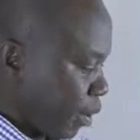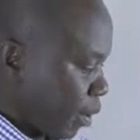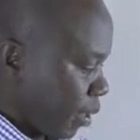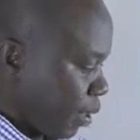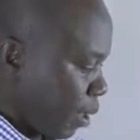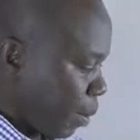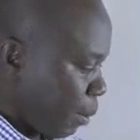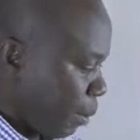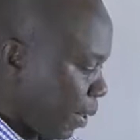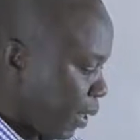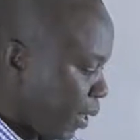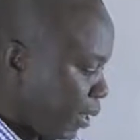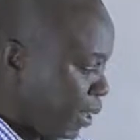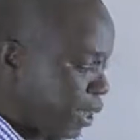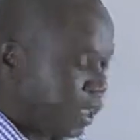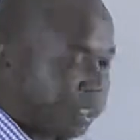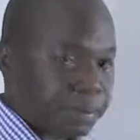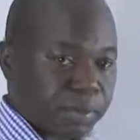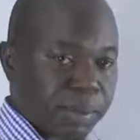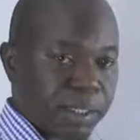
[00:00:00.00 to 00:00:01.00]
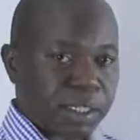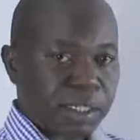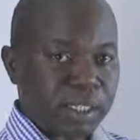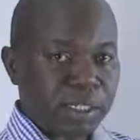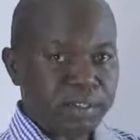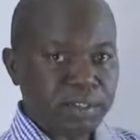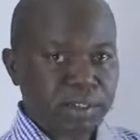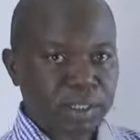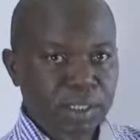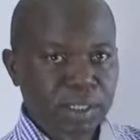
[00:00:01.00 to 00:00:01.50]
It's a parasite but
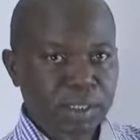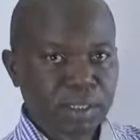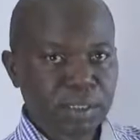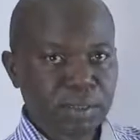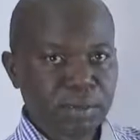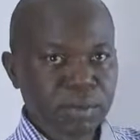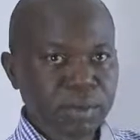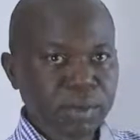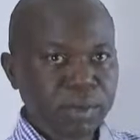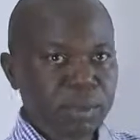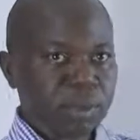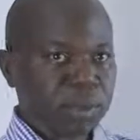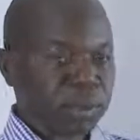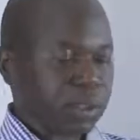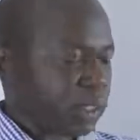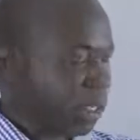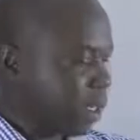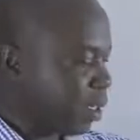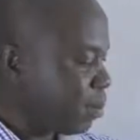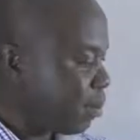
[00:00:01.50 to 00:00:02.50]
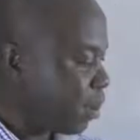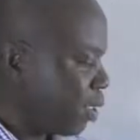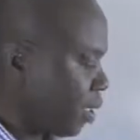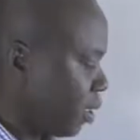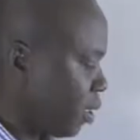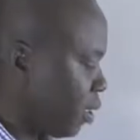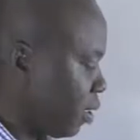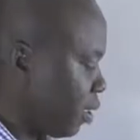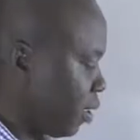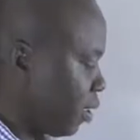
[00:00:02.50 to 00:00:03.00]
living close to the
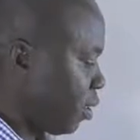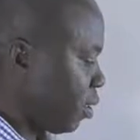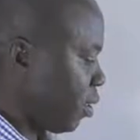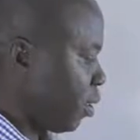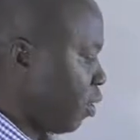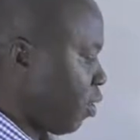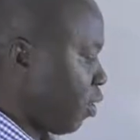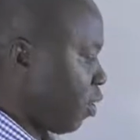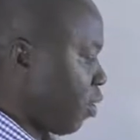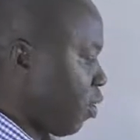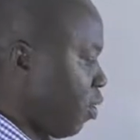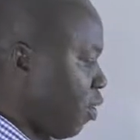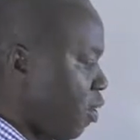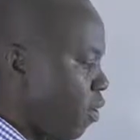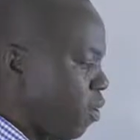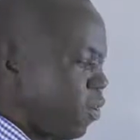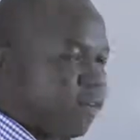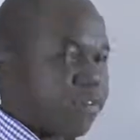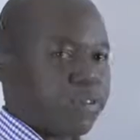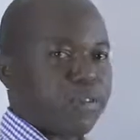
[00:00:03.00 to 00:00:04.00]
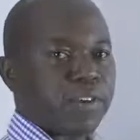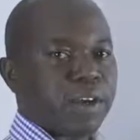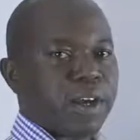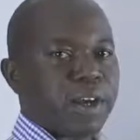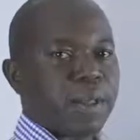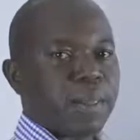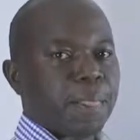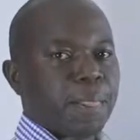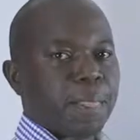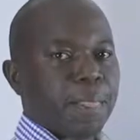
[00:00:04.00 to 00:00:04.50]
habitat of
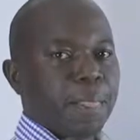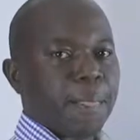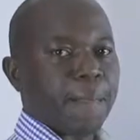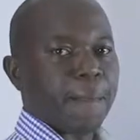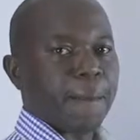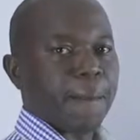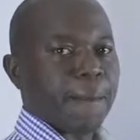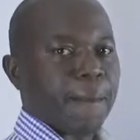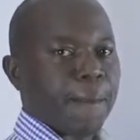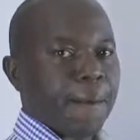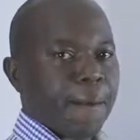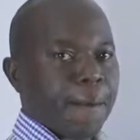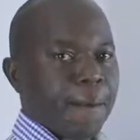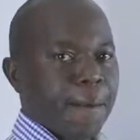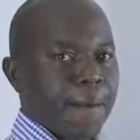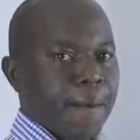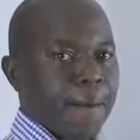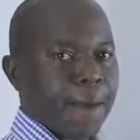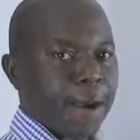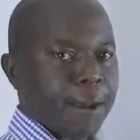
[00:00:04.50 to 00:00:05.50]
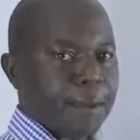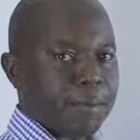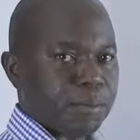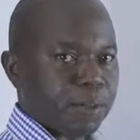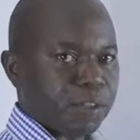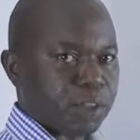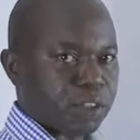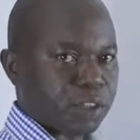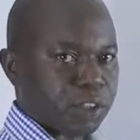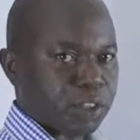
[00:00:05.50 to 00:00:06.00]

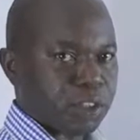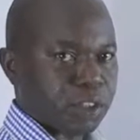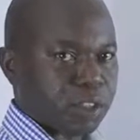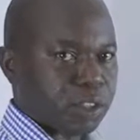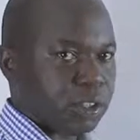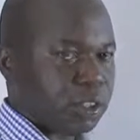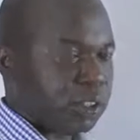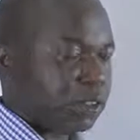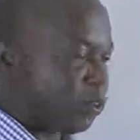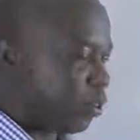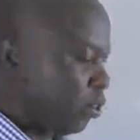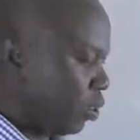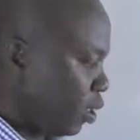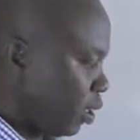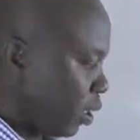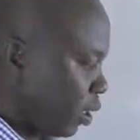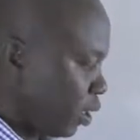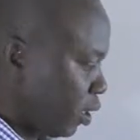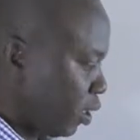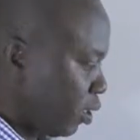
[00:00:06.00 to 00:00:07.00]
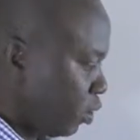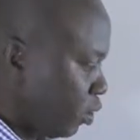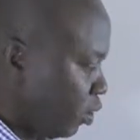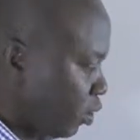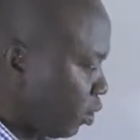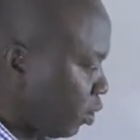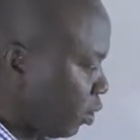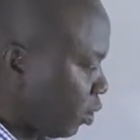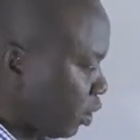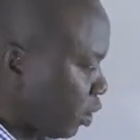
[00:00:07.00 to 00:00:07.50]
animals,
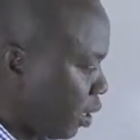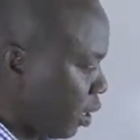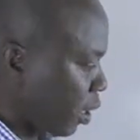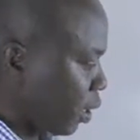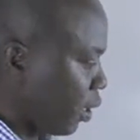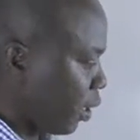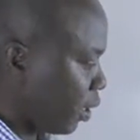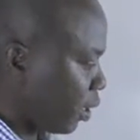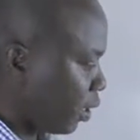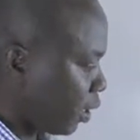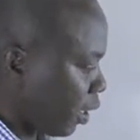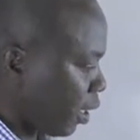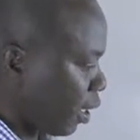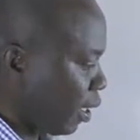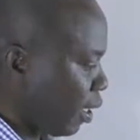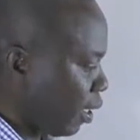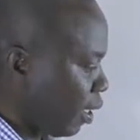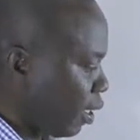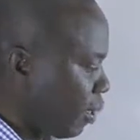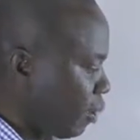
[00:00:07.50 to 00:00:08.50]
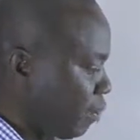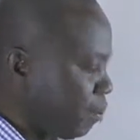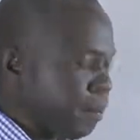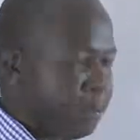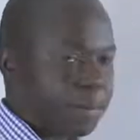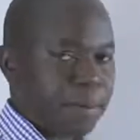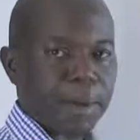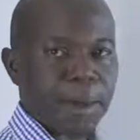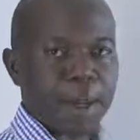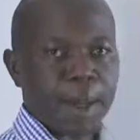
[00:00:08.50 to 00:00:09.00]
not necessarily
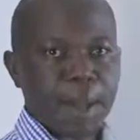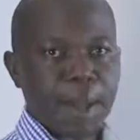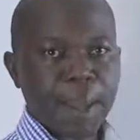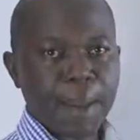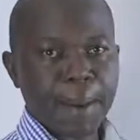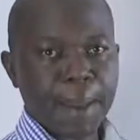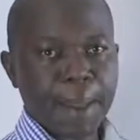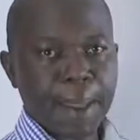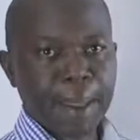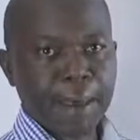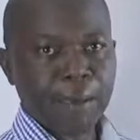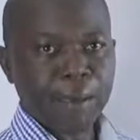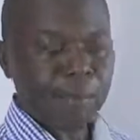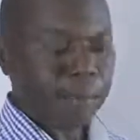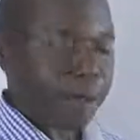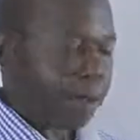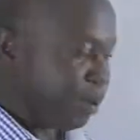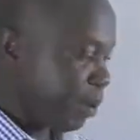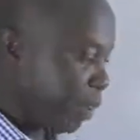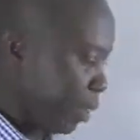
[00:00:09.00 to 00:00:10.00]
human